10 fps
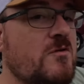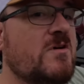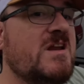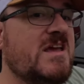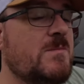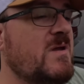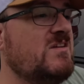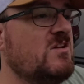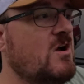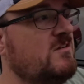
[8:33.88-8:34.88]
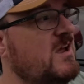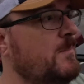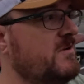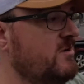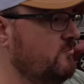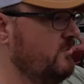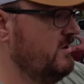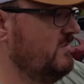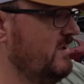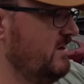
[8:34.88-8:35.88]
you were going to get a painted hardtop and you're
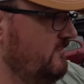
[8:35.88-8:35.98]
worried that your